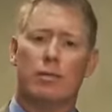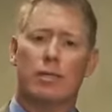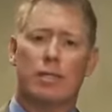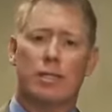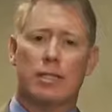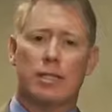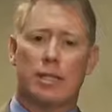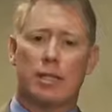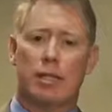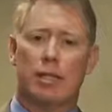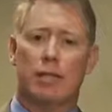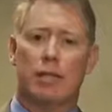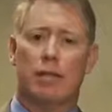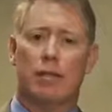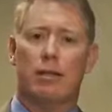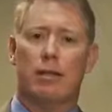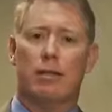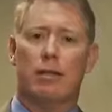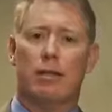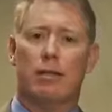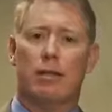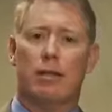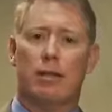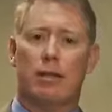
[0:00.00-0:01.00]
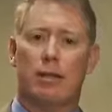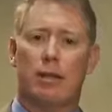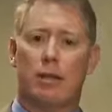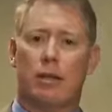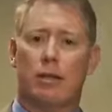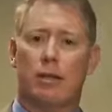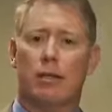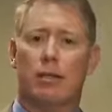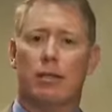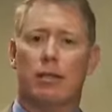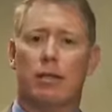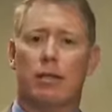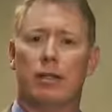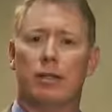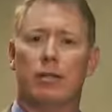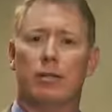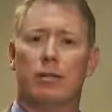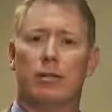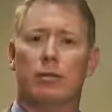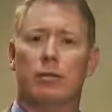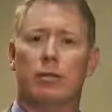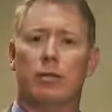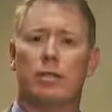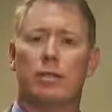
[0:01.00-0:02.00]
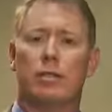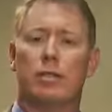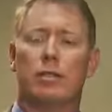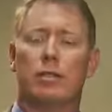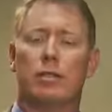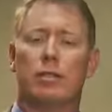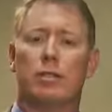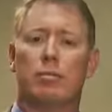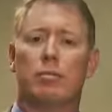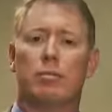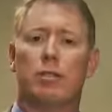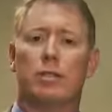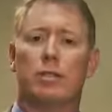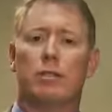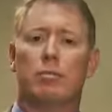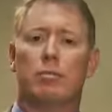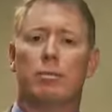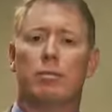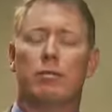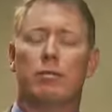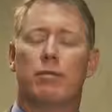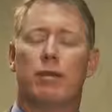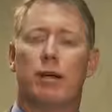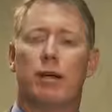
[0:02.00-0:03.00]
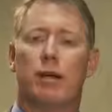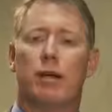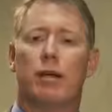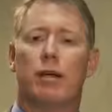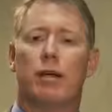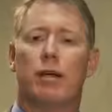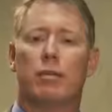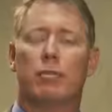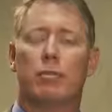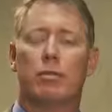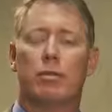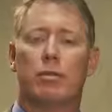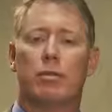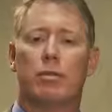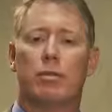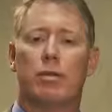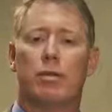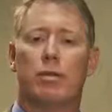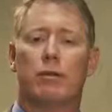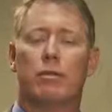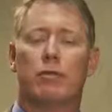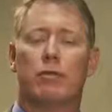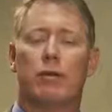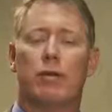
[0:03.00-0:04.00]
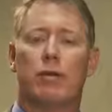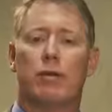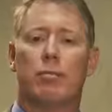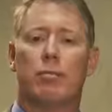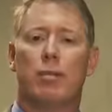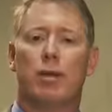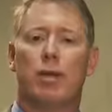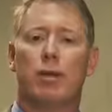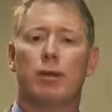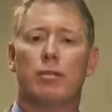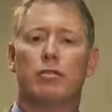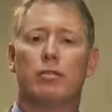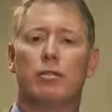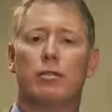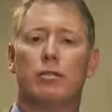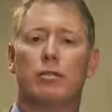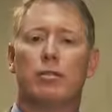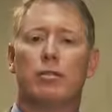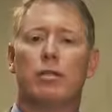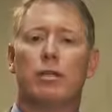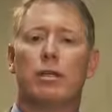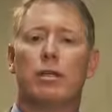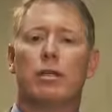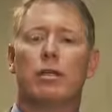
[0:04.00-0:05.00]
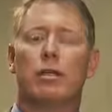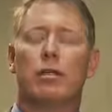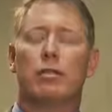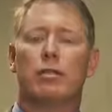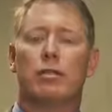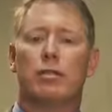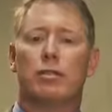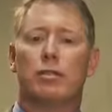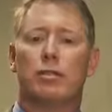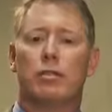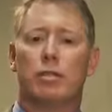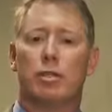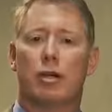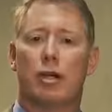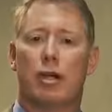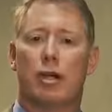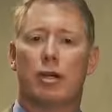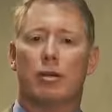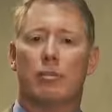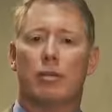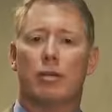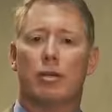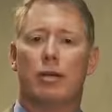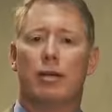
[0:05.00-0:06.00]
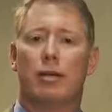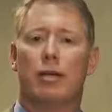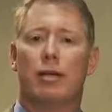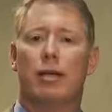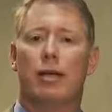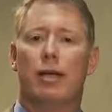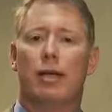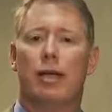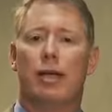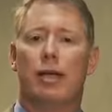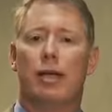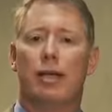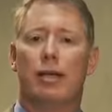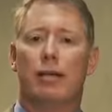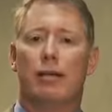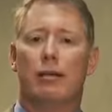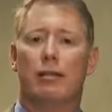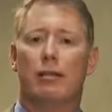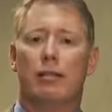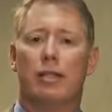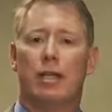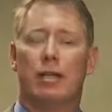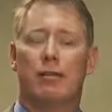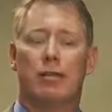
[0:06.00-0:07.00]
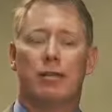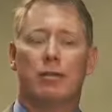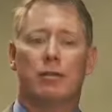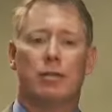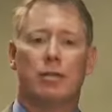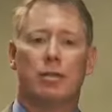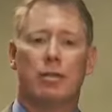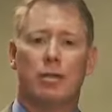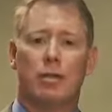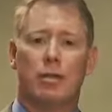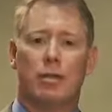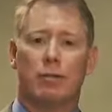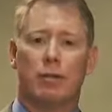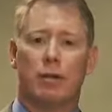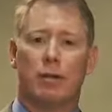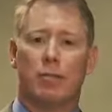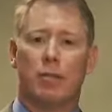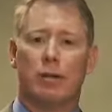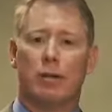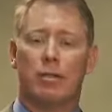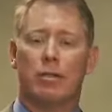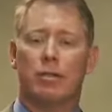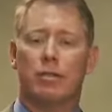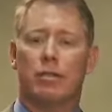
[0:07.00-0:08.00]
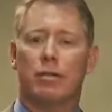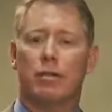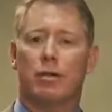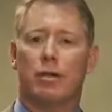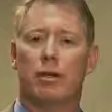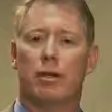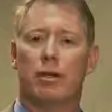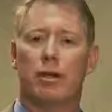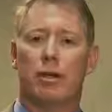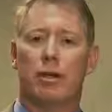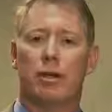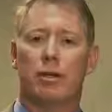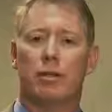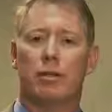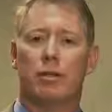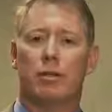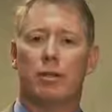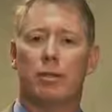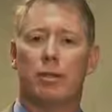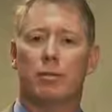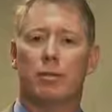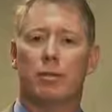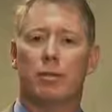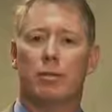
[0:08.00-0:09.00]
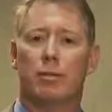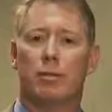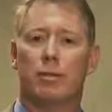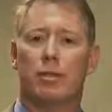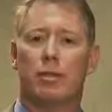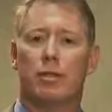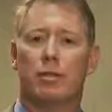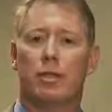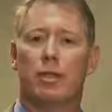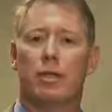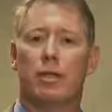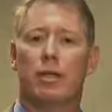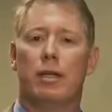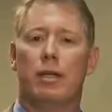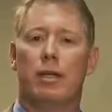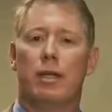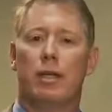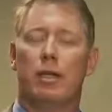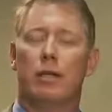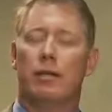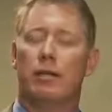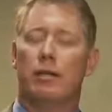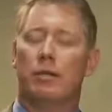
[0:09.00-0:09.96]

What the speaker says: We don't sell in our clinics, we just simply provide an opportunity for our patients to shop. And 70% of our patients are already on supplements.